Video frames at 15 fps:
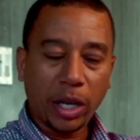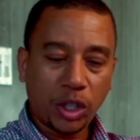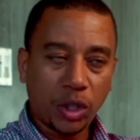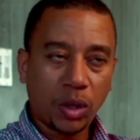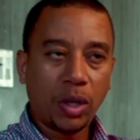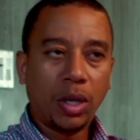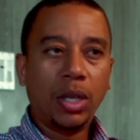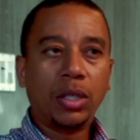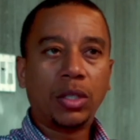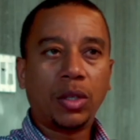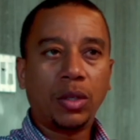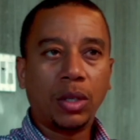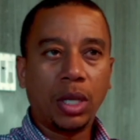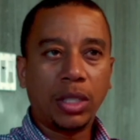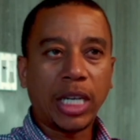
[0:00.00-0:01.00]
Yeah, sure.
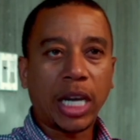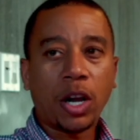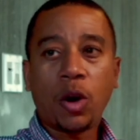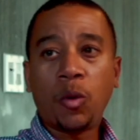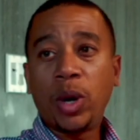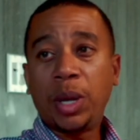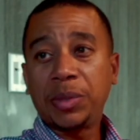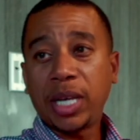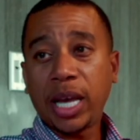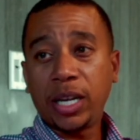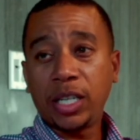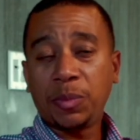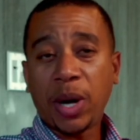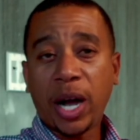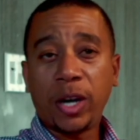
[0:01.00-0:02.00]
So you can check out our
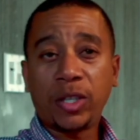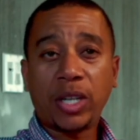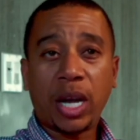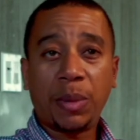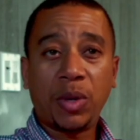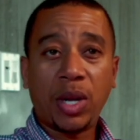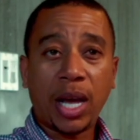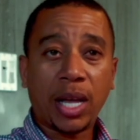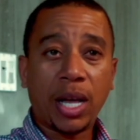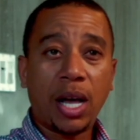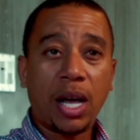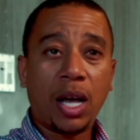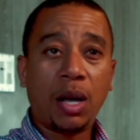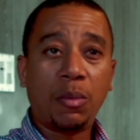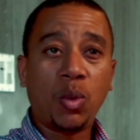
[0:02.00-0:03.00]
website,
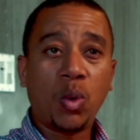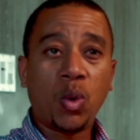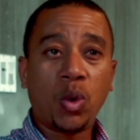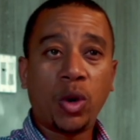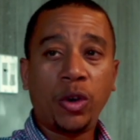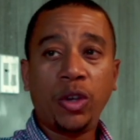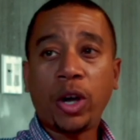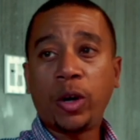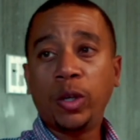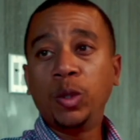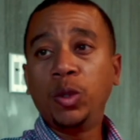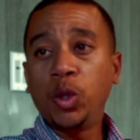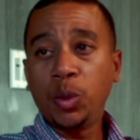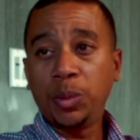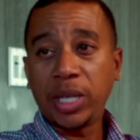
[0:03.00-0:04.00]
aspirecyber.com, or our
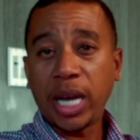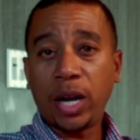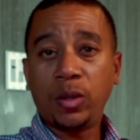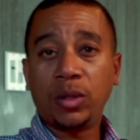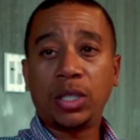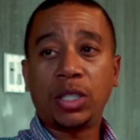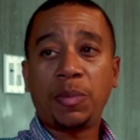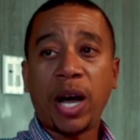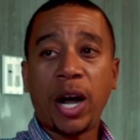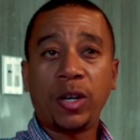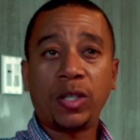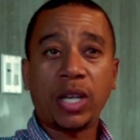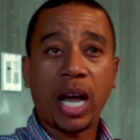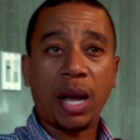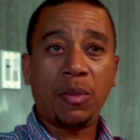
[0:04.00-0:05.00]
YouTube channel is
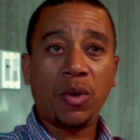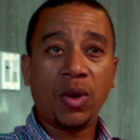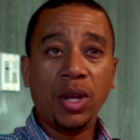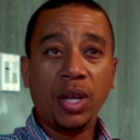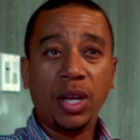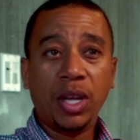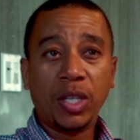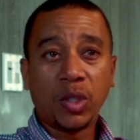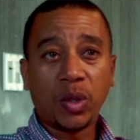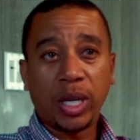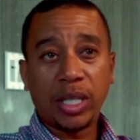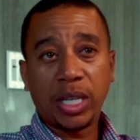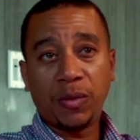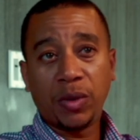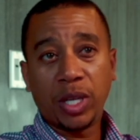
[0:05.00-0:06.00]
Aspire Cyber.
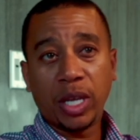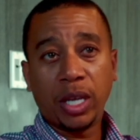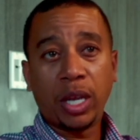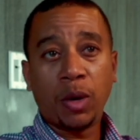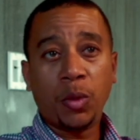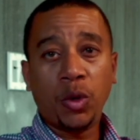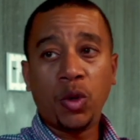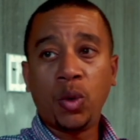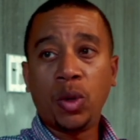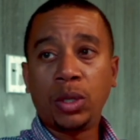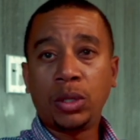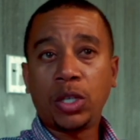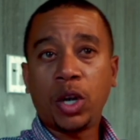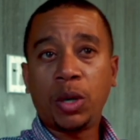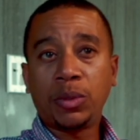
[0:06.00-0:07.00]
So that's everything that we
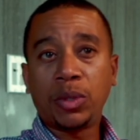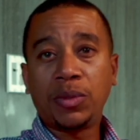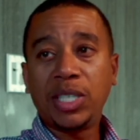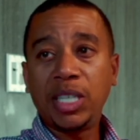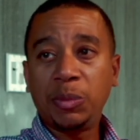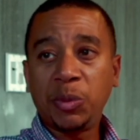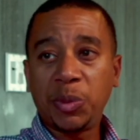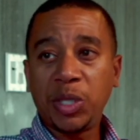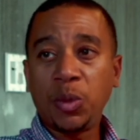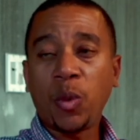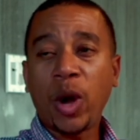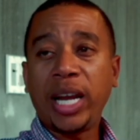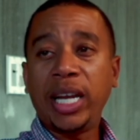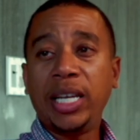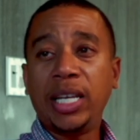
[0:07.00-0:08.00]
do in terms of
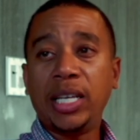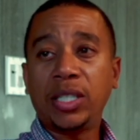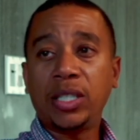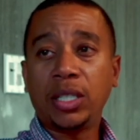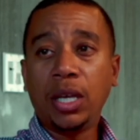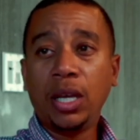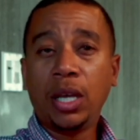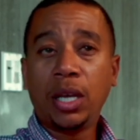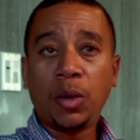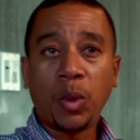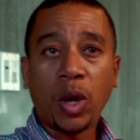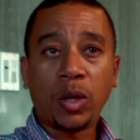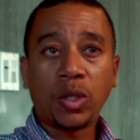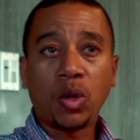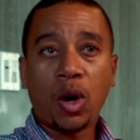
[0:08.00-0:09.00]
CMMC readiness.
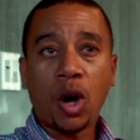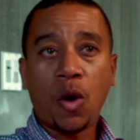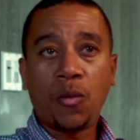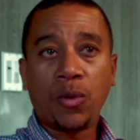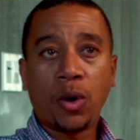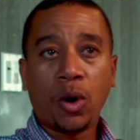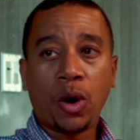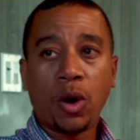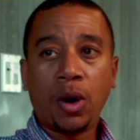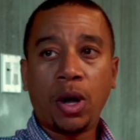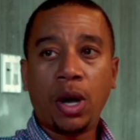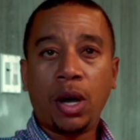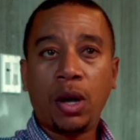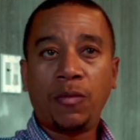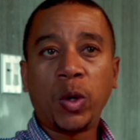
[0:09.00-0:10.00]
Then we also
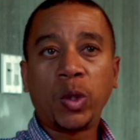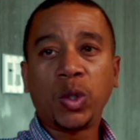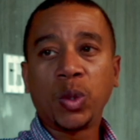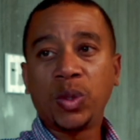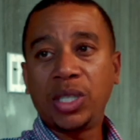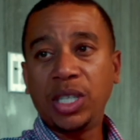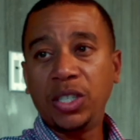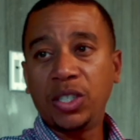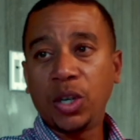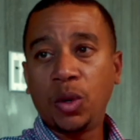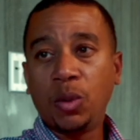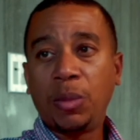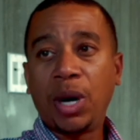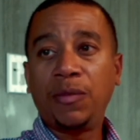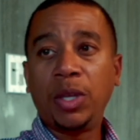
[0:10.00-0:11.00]
offer virtual
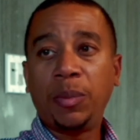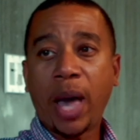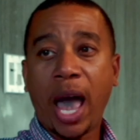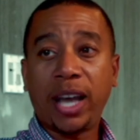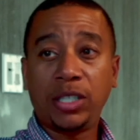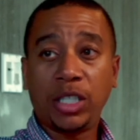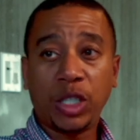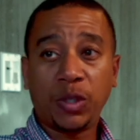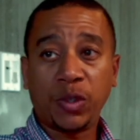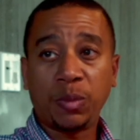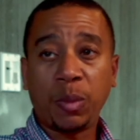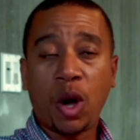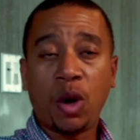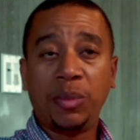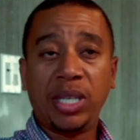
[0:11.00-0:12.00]
CISO monthly packages
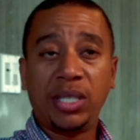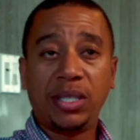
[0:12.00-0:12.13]
for small